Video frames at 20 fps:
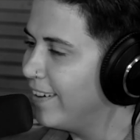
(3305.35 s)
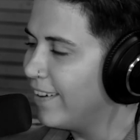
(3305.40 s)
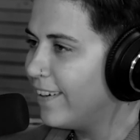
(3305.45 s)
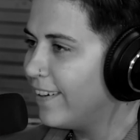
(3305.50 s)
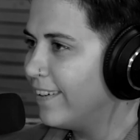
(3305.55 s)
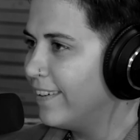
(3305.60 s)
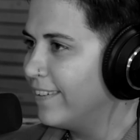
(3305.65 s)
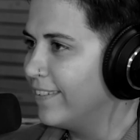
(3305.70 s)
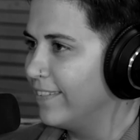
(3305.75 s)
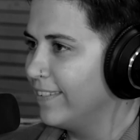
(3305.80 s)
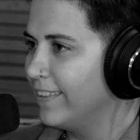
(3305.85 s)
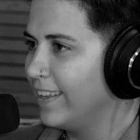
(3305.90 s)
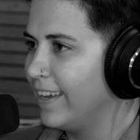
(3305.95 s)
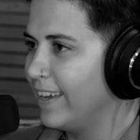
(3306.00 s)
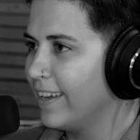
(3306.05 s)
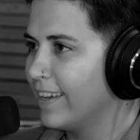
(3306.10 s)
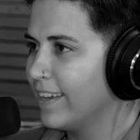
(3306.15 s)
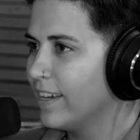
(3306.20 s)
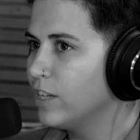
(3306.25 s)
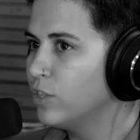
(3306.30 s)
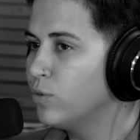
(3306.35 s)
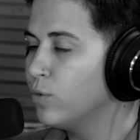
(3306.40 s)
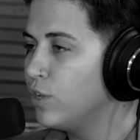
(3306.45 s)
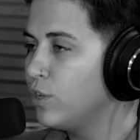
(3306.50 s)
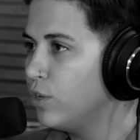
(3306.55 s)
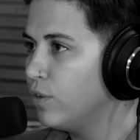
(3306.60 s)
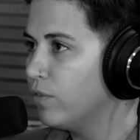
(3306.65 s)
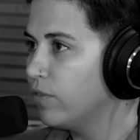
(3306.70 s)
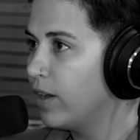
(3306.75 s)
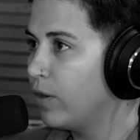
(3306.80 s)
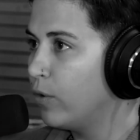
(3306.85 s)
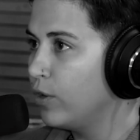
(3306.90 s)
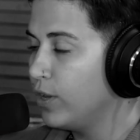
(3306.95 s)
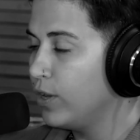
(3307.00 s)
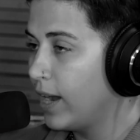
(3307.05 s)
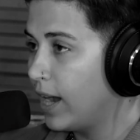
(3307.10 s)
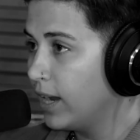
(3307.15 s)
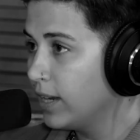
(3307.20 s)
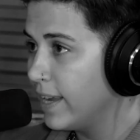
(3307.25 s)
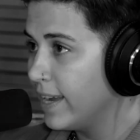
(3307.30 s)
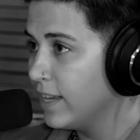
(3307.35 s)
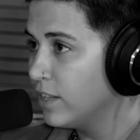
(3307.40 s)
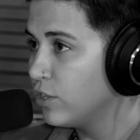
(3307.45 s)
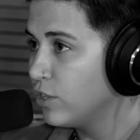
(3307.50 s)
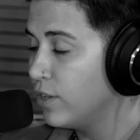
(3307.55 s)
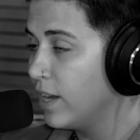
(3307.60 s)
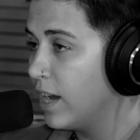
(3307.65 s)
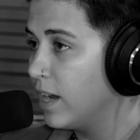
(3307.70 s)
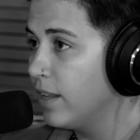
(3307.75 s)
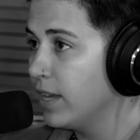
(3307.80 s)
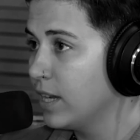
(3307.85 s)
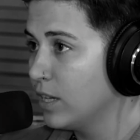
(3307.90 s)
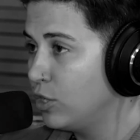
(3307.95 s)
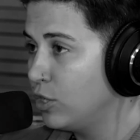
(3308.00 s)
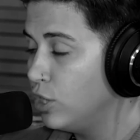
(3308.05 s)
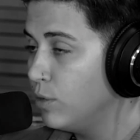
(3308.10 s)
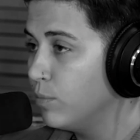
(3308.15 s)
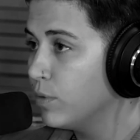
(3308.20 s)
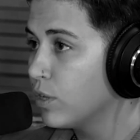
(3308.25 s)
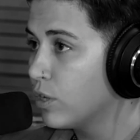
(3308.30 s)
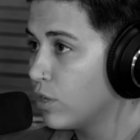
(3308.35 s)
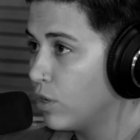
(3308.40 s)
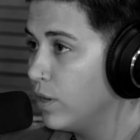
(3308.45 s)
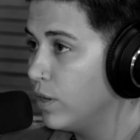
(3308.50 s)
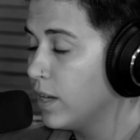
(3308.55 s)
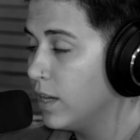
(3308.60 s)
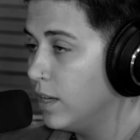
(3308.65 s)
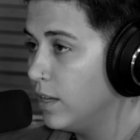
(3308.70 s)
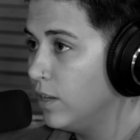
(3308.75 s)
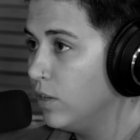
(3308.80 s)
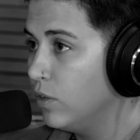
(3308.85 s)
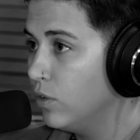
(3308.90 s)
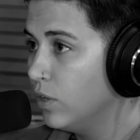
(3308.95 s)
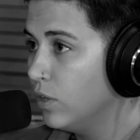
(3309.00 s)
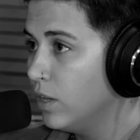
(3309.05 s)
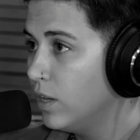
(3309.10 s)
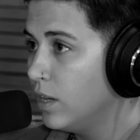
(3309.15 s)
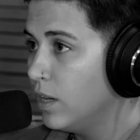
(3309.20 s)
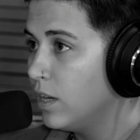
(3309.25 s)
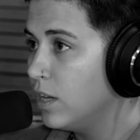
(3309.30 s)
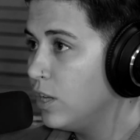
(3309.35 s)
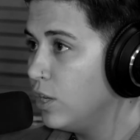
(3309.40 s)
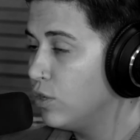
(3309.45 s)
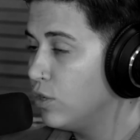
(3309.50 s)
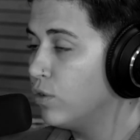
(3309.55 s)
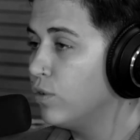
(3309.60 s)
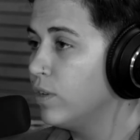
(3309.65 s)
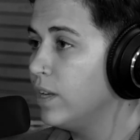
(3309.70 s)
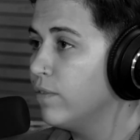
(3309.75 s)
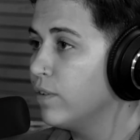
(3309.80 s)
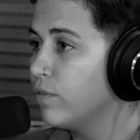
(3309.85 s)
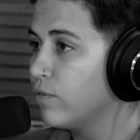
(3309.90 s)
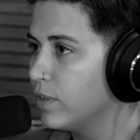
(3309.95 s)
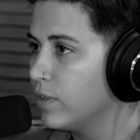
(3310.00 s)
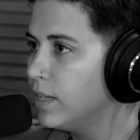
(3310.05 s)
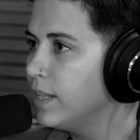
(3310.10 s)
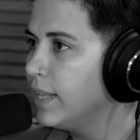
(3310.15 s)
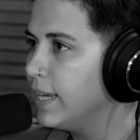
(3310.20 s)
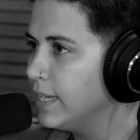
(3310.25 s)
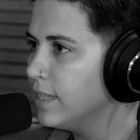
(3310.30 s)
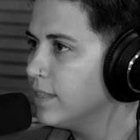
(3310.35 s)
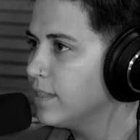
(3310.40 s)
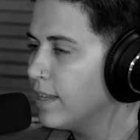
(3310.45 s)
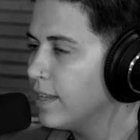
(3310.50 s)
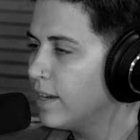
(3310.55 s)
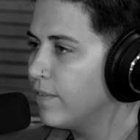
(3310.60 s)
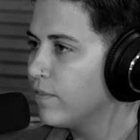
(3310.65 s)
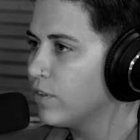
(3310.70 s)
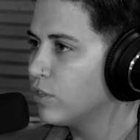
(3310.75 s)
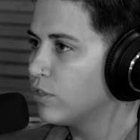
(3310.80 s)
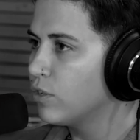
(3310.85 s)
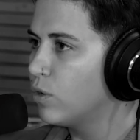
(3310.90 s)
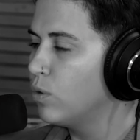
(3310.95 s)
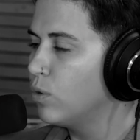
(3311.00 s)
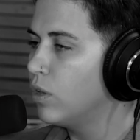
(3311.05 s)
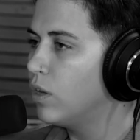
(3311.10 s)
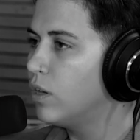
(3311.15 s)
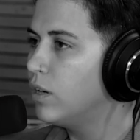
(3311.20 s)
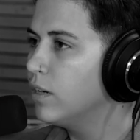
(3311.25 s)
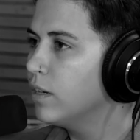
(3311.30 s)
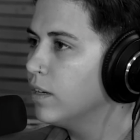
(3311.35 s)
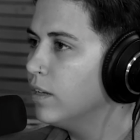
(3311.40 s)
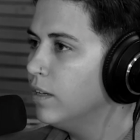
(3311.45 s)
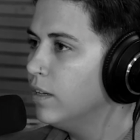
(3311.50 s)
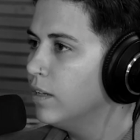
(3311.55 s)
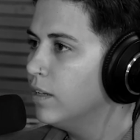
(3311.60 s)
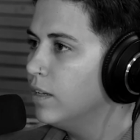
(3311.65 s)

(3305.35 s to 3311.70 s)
Oh, like because when you had cancer and you had like a tumor growing in you and you don't even realize that for so long,